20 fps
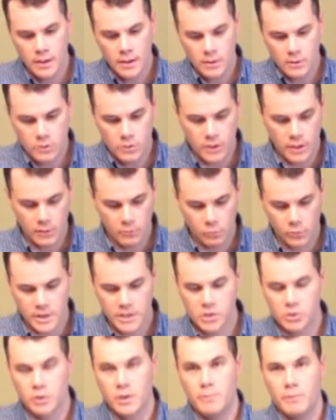You can
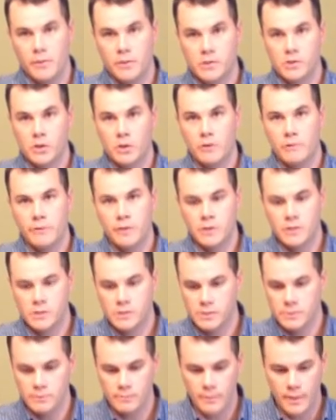restrip the
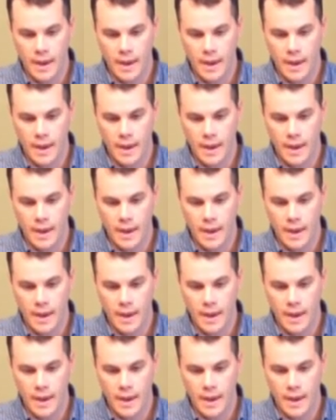surface